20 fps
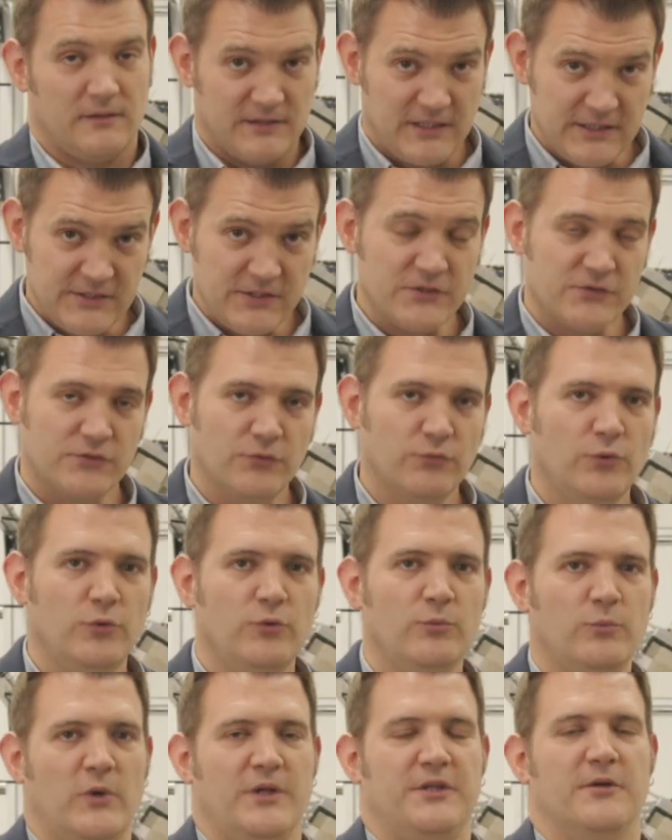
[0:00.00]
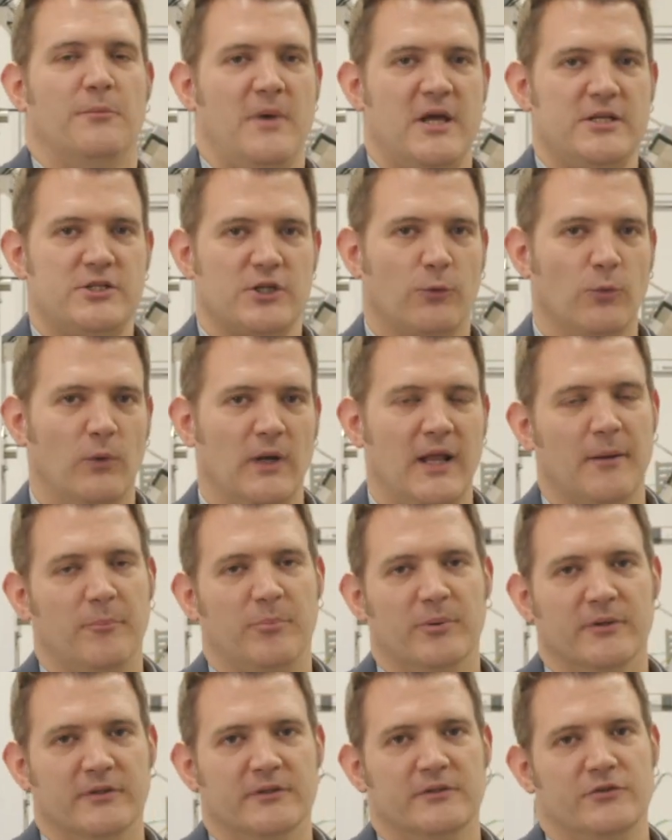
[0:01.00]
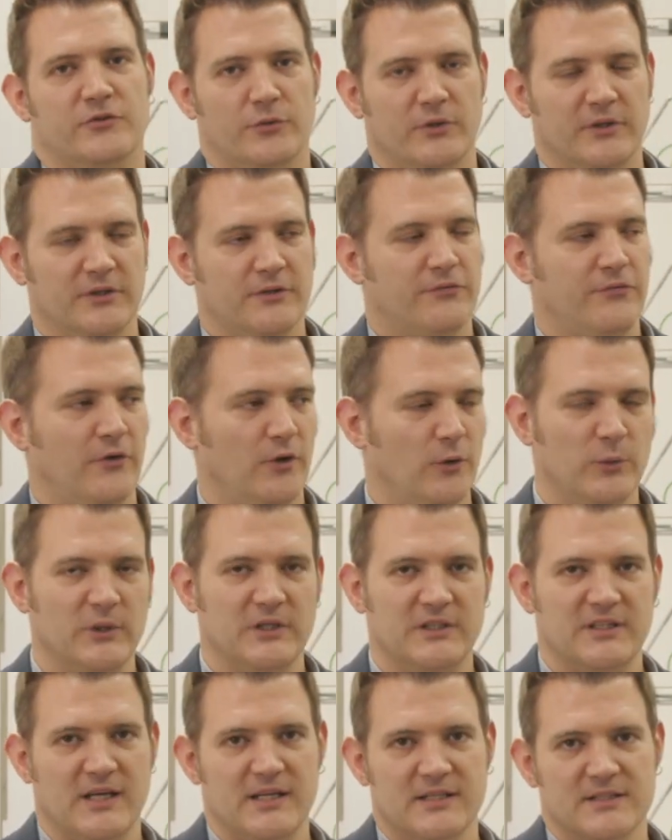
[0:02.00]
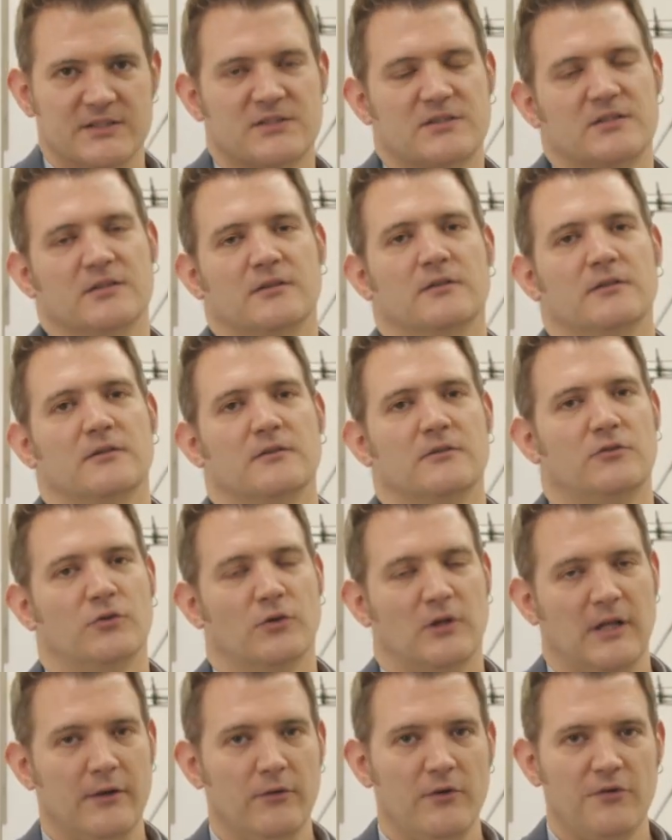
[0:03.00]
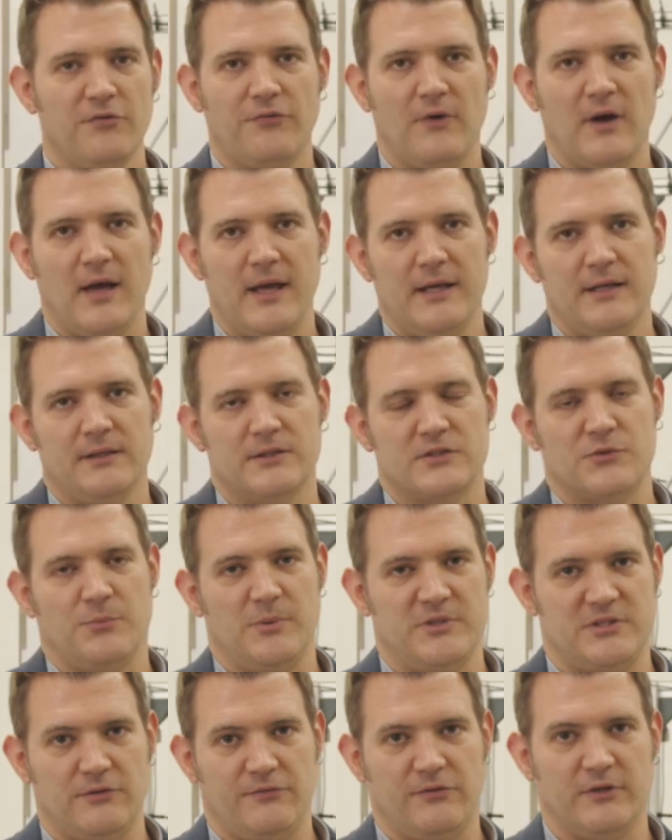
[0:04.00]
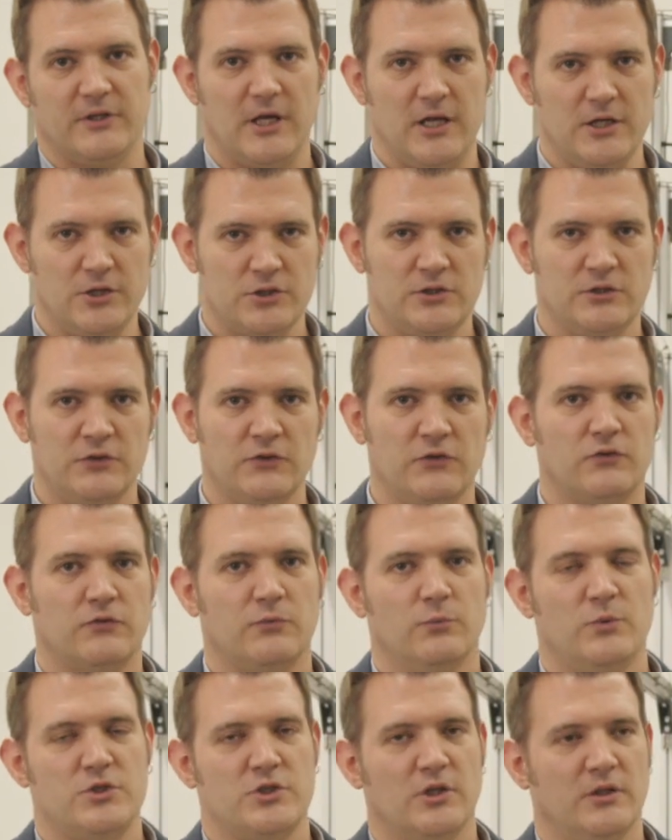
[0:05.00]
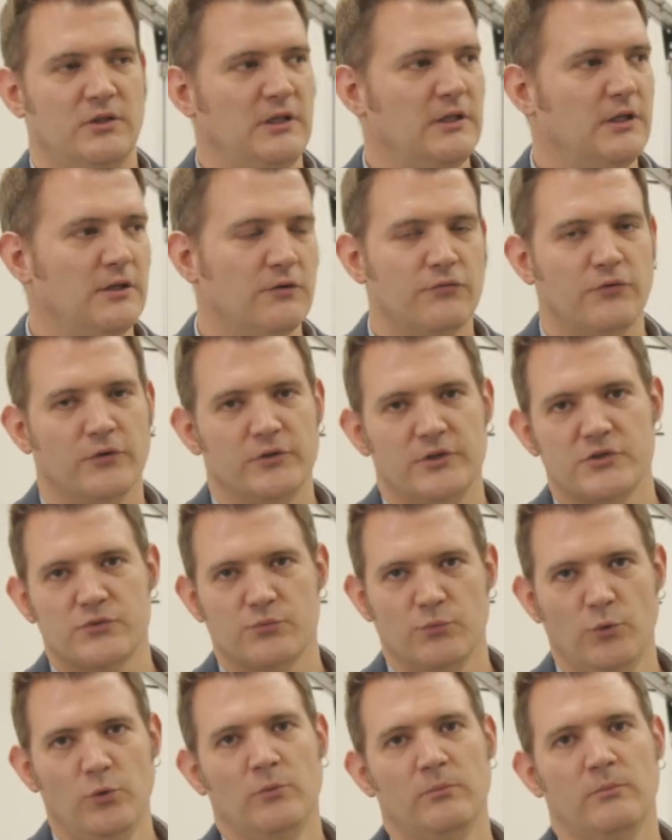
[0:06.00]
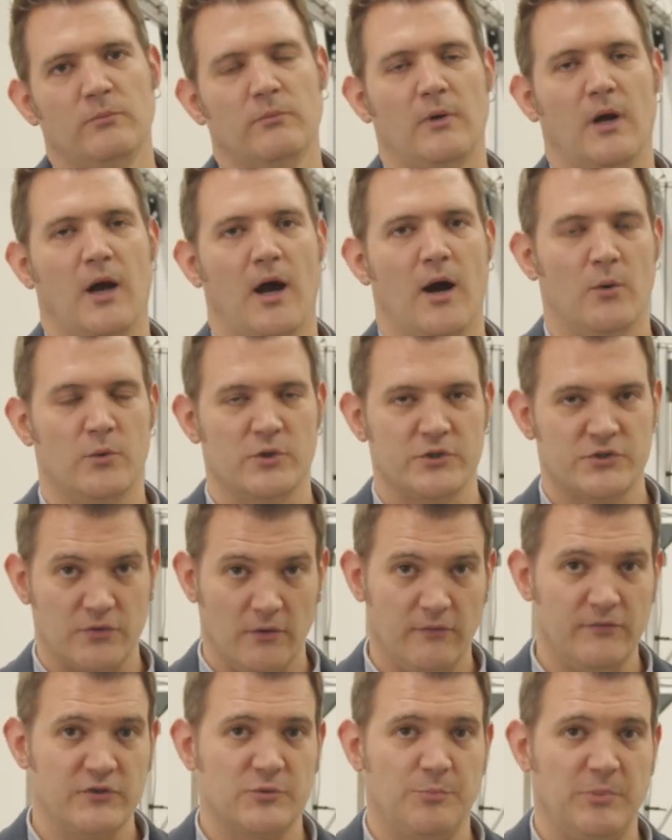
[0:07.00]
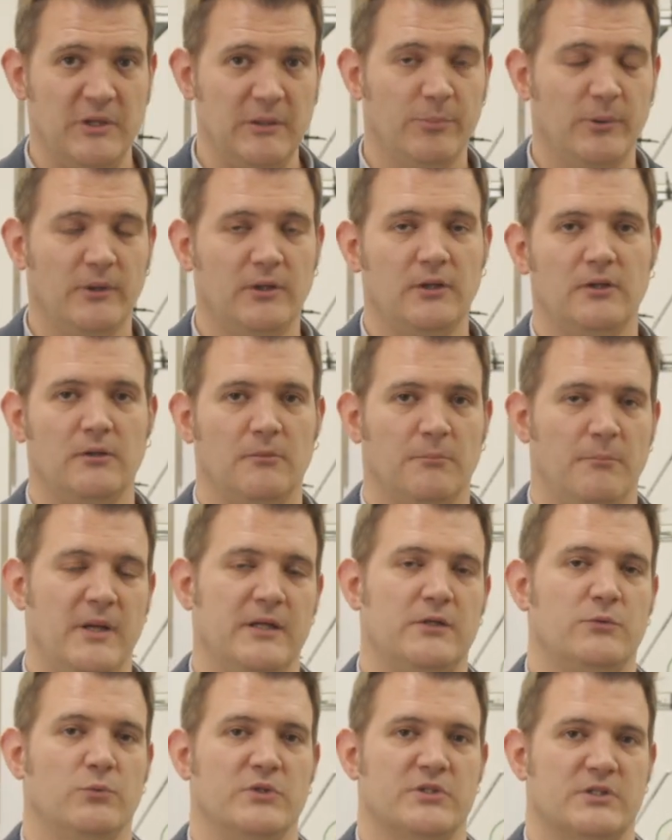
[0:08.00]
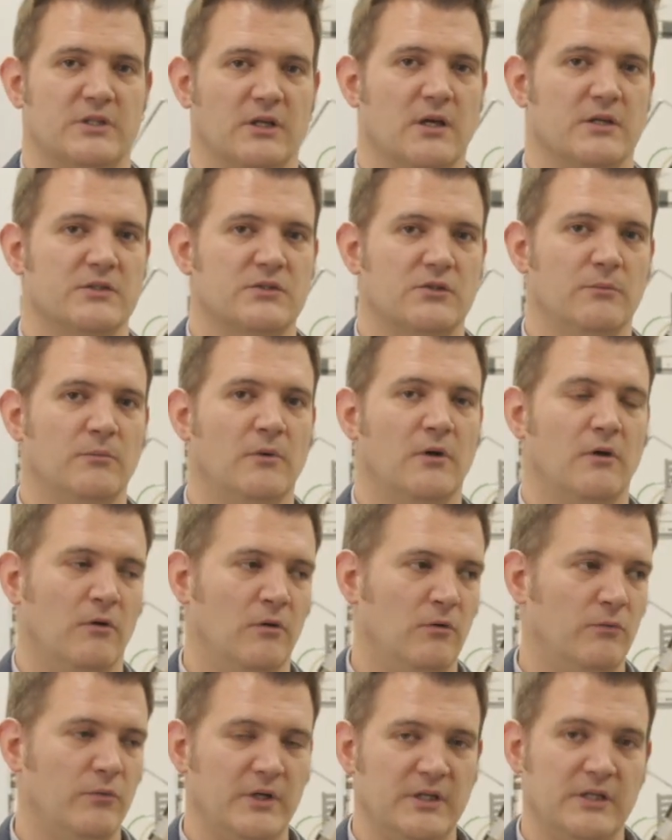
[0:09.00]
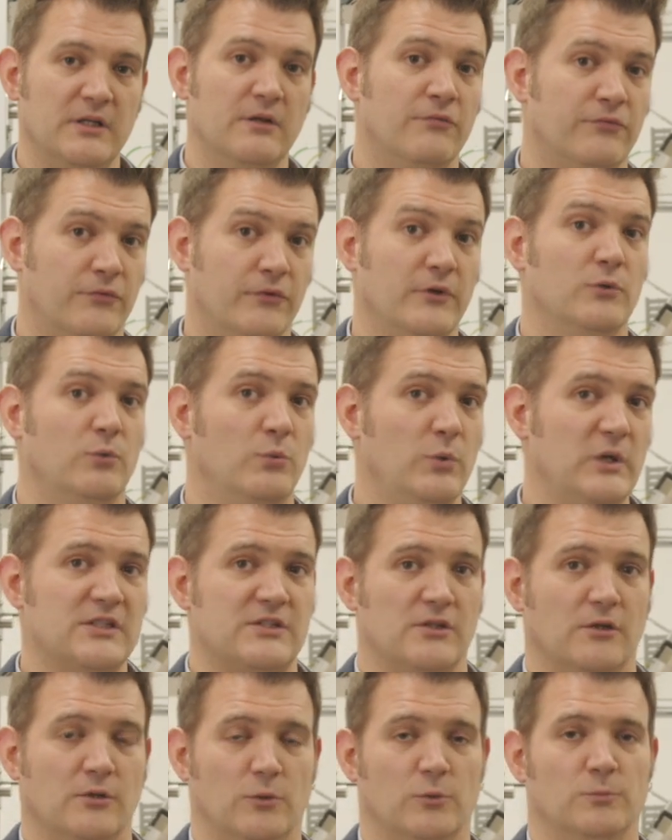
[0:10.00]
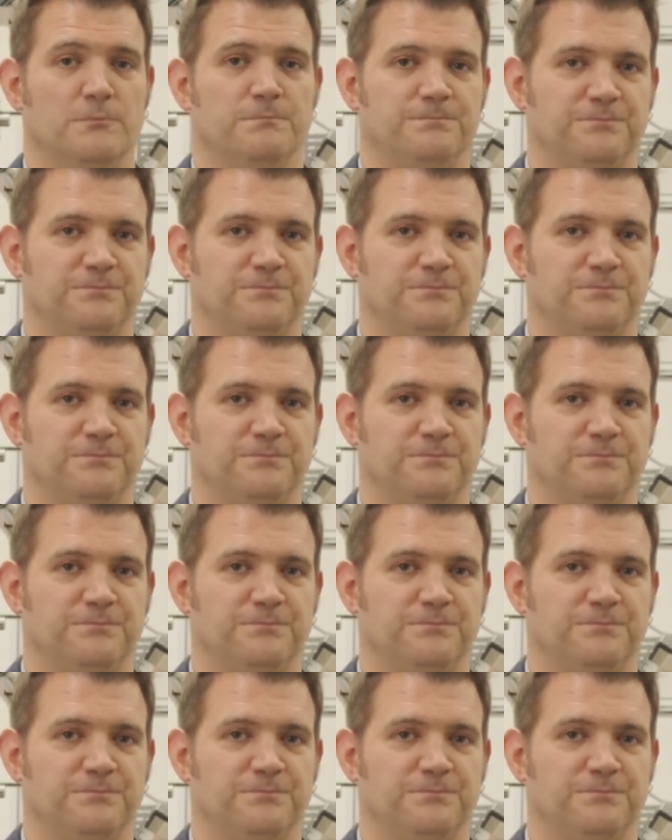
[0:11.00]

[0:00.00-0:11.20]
This is the room where the magic will happen during the following days. To clarify the specifications which are needed for this room, our service people met with the customer already a few weeks ago.